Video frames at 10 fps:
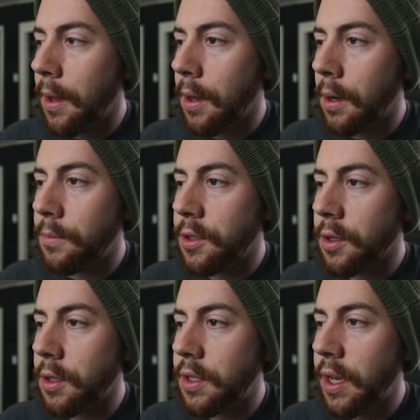and I'm just
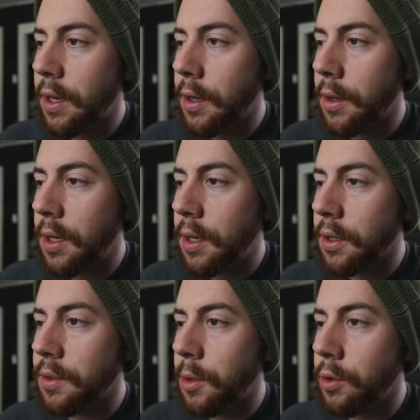going to take the
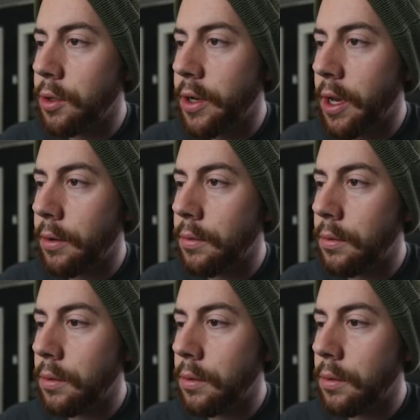exposure down.